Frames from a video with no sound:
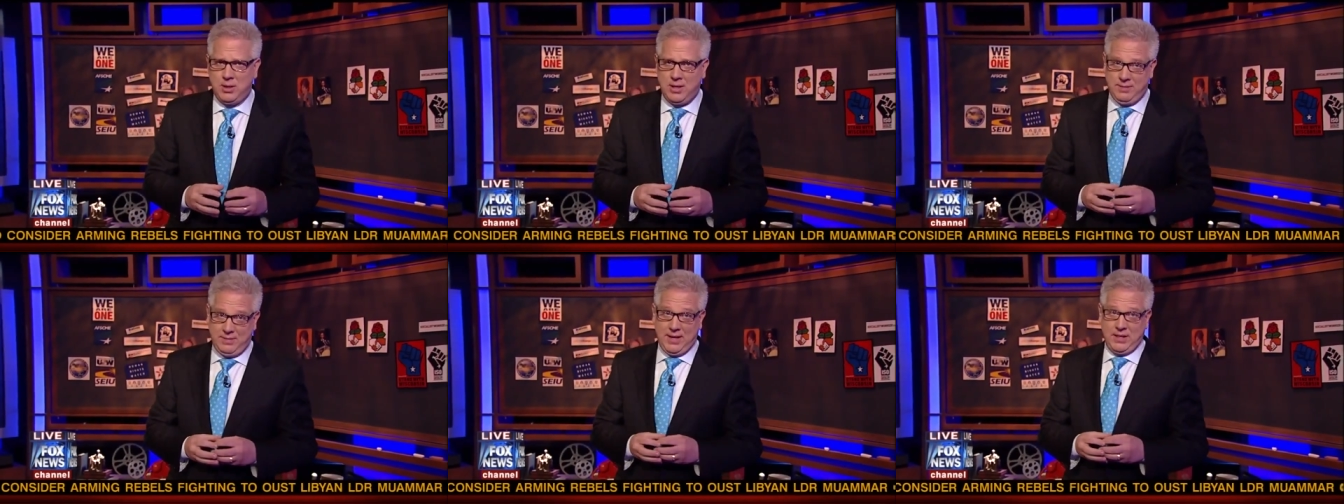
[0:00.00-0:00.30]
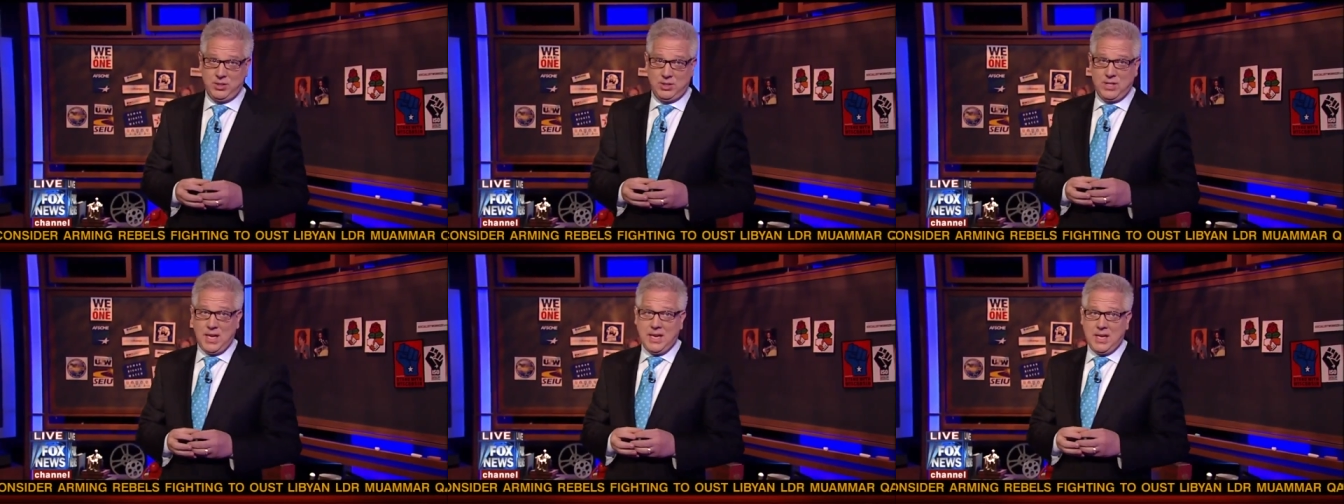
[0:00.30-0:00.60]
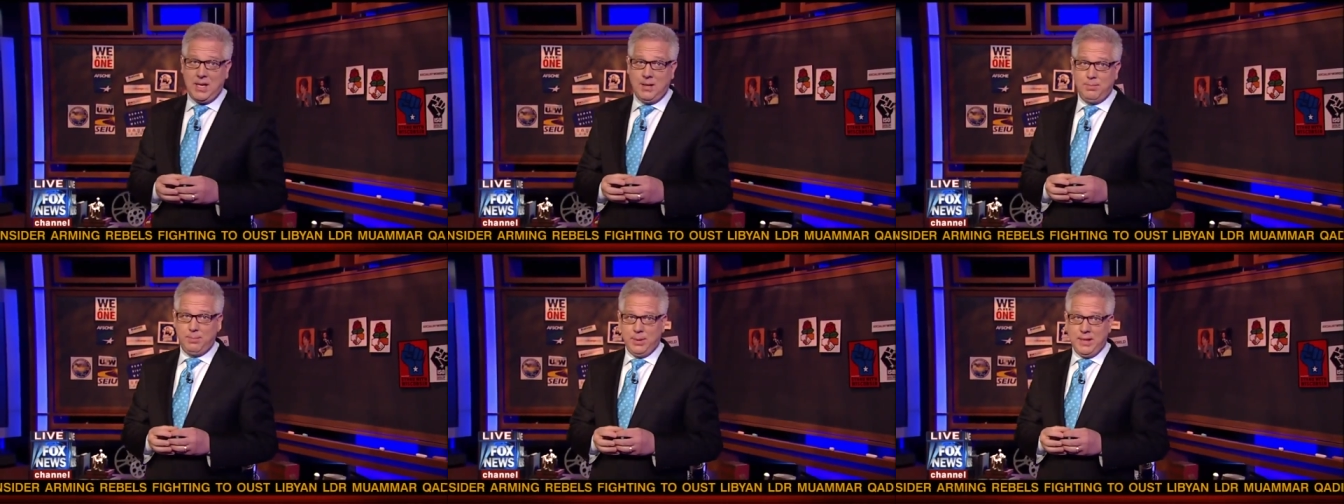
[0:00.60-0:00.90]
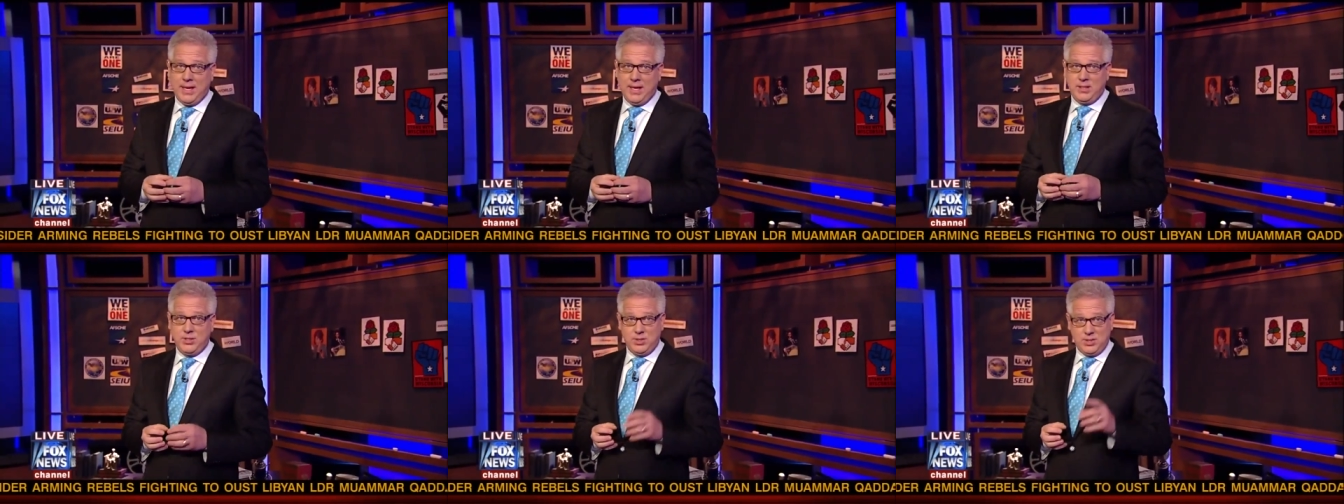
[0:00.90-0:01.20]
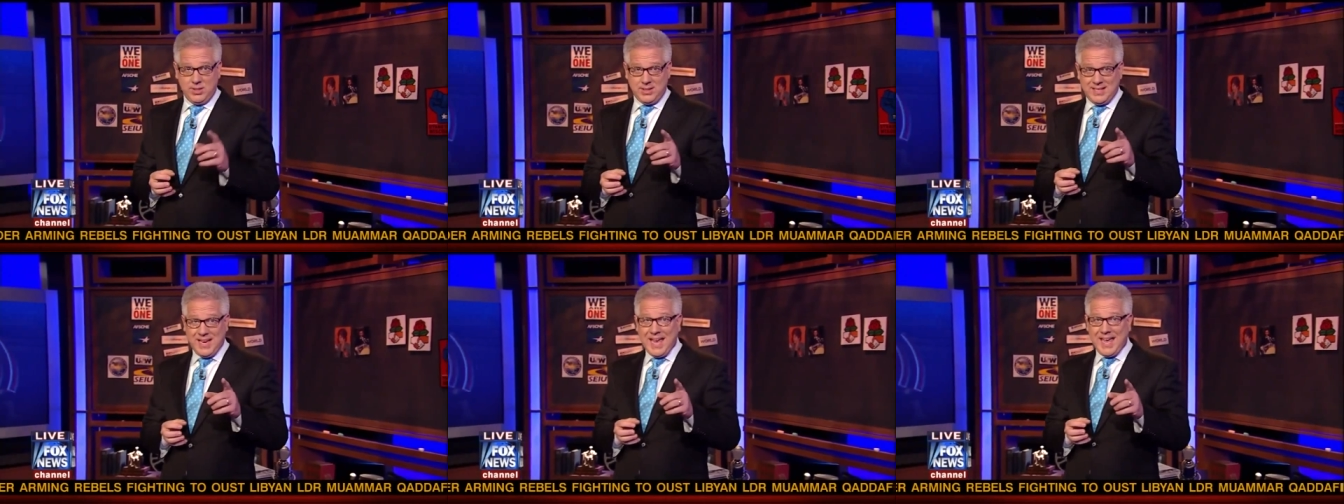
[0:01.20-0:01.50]
events taking place
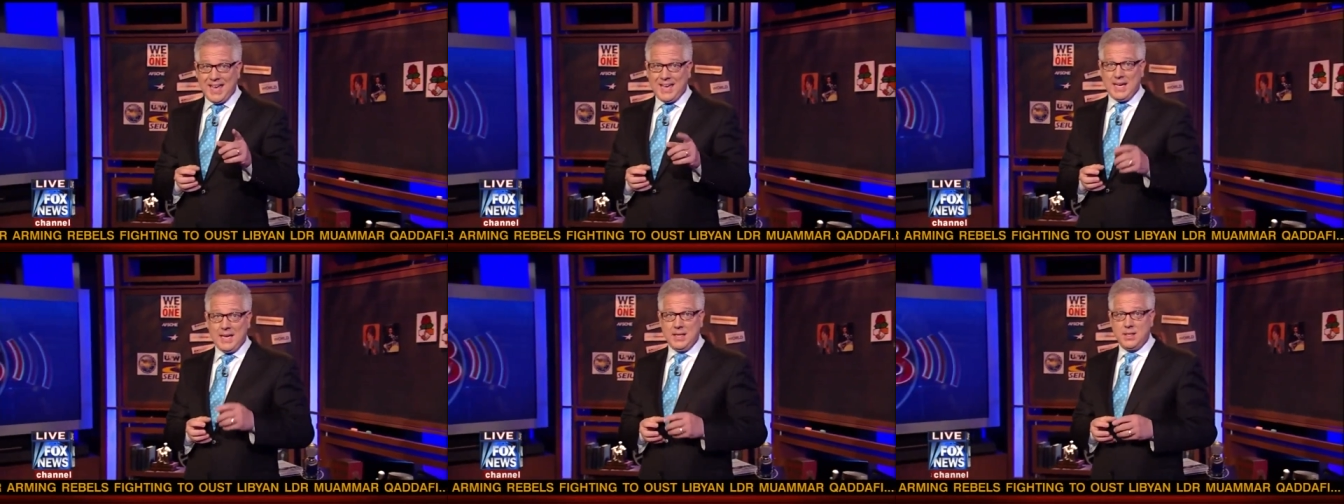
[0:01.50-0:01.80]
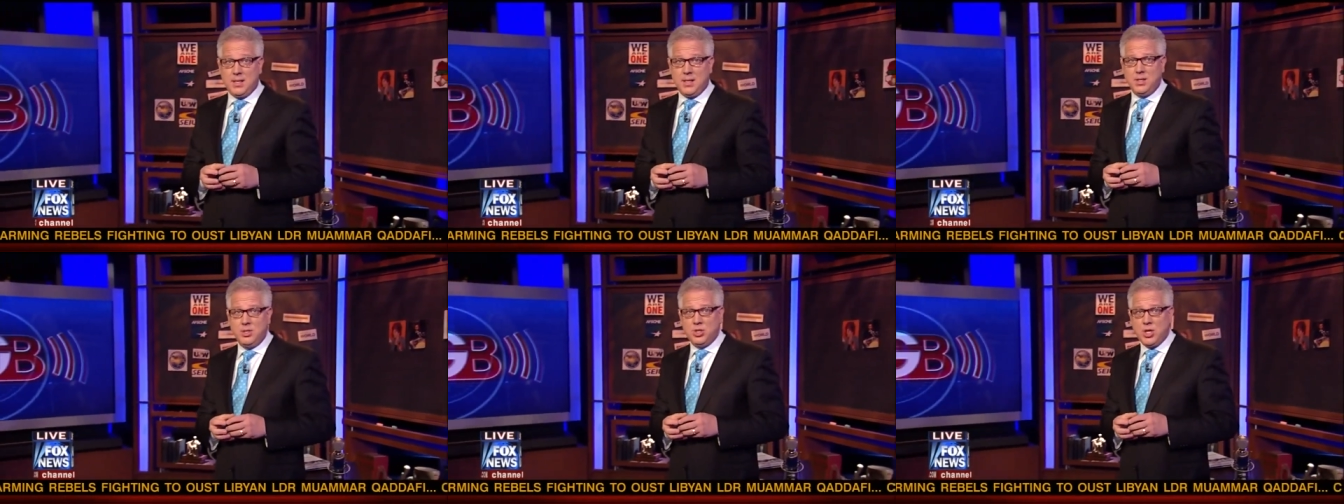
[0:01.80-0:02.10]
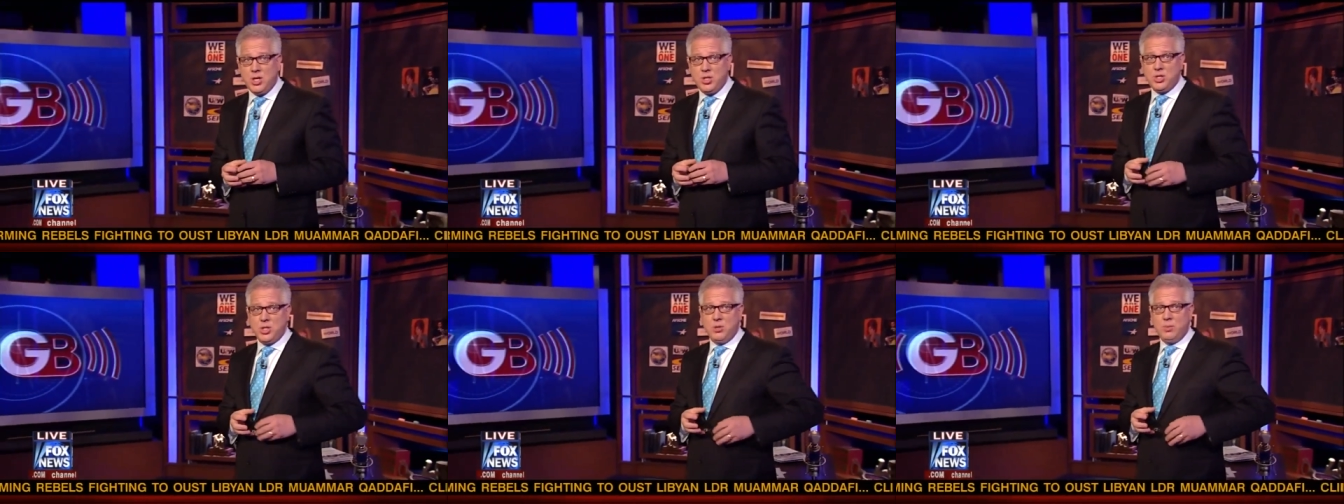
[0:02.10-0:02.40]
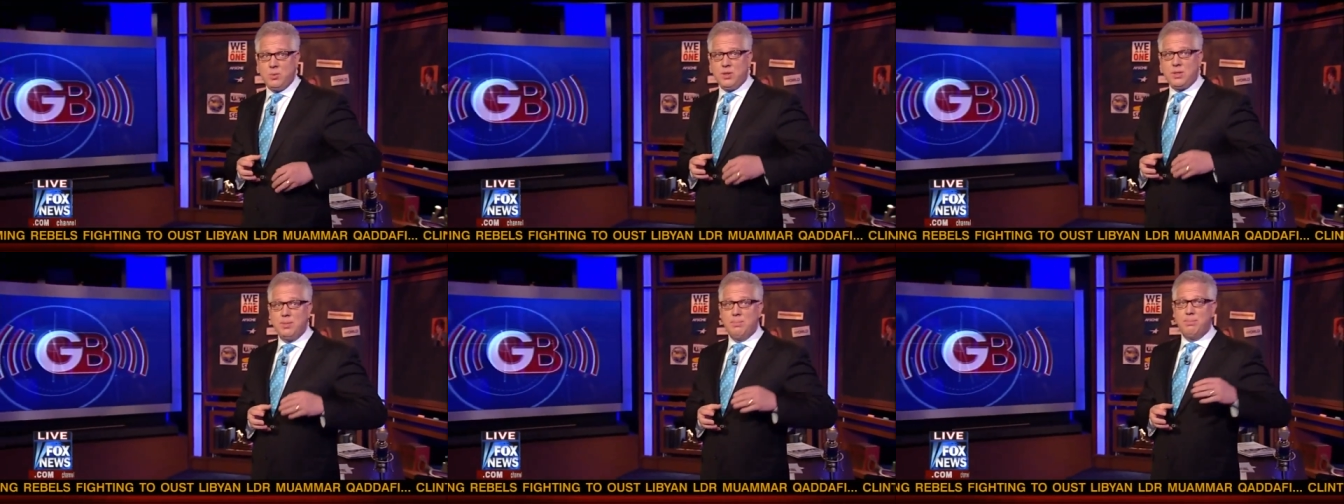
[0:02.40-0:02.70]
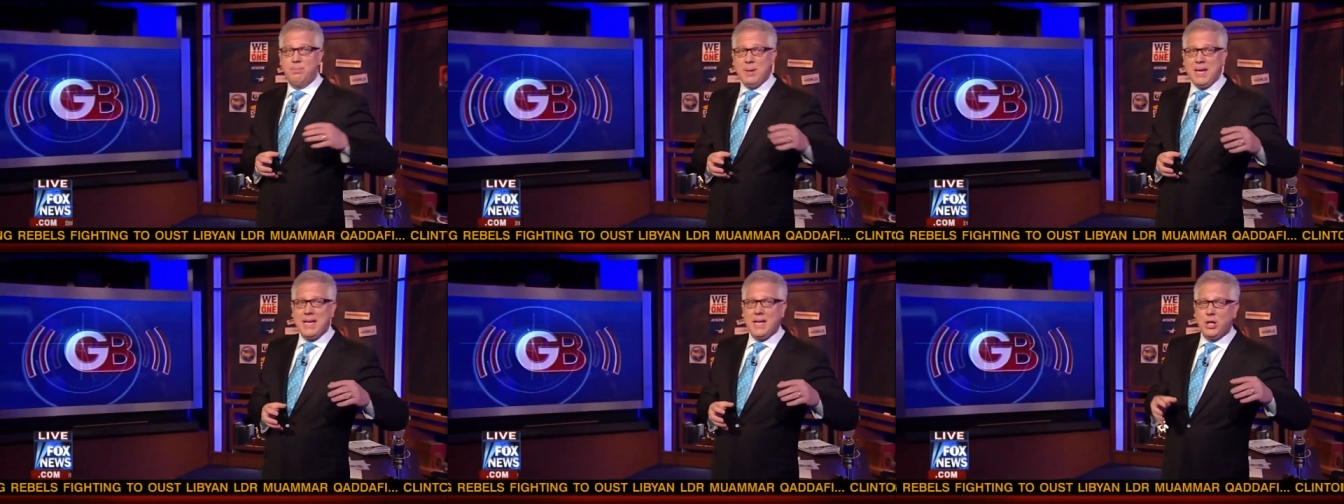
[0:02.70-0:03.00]
today in conjunction with the
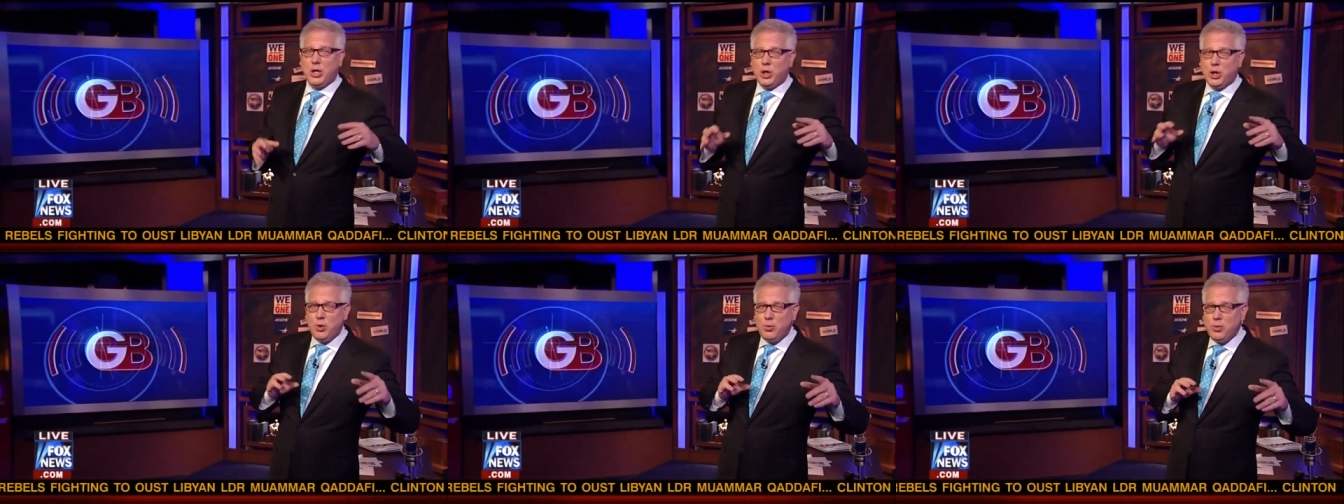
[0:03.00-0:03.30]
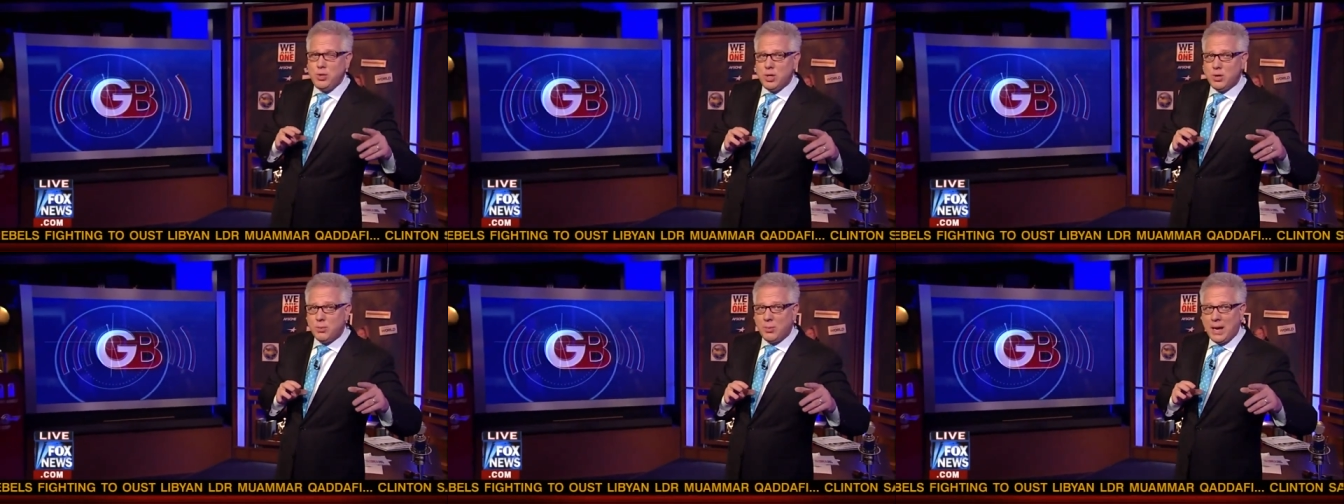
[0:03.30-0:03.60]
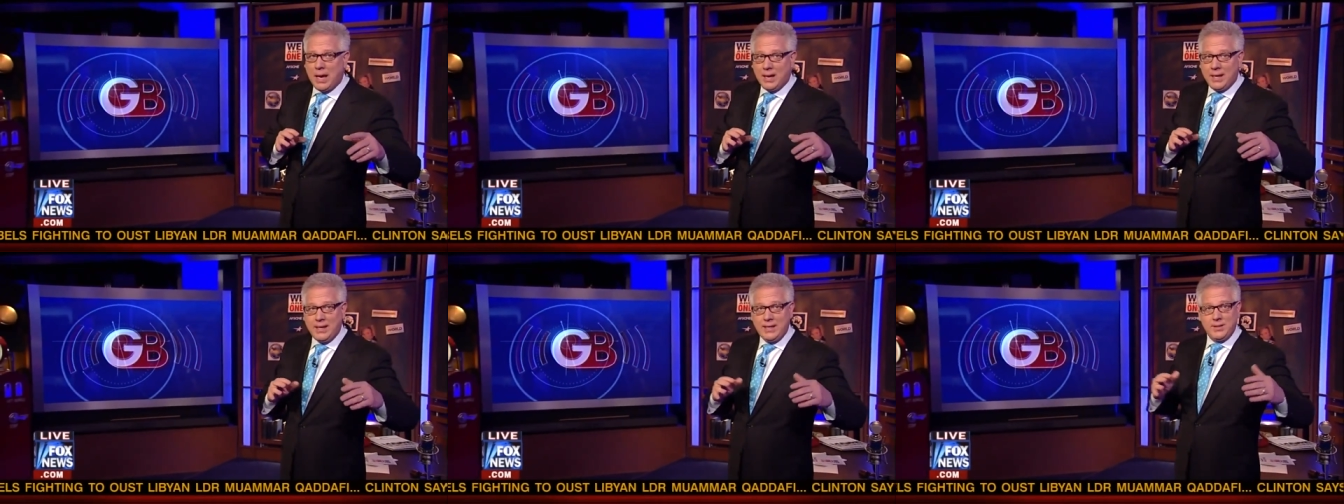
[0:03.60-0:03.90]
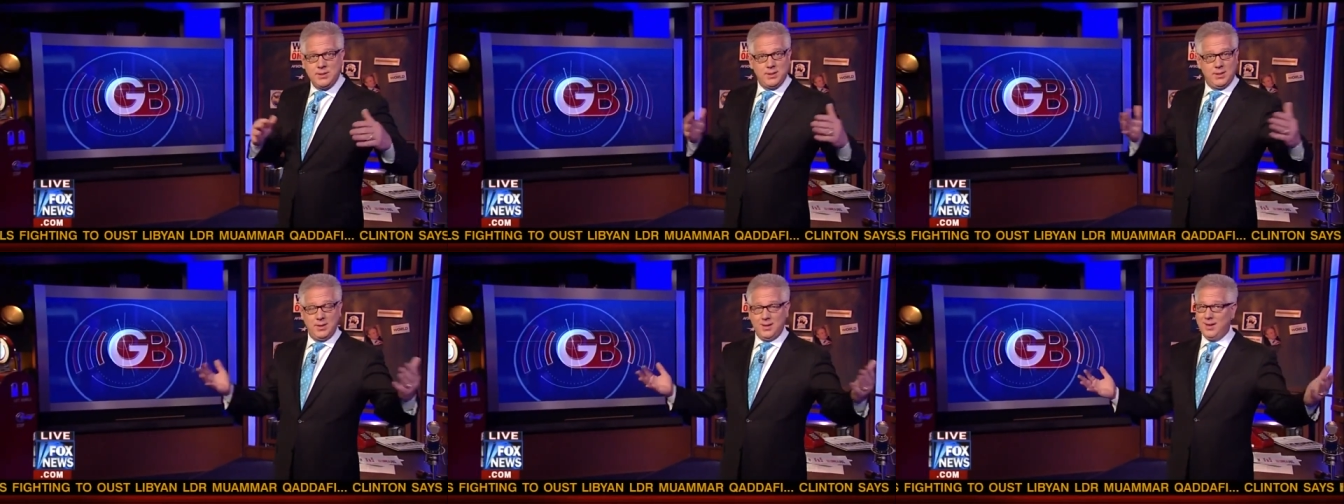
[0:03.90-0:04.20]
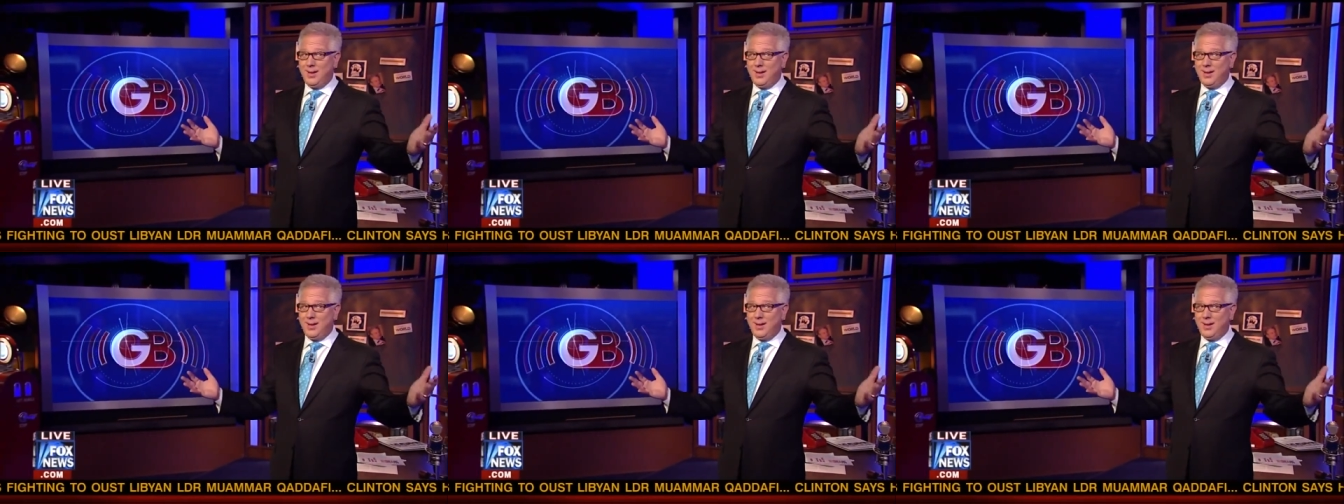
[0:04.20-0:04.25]
big union rallies,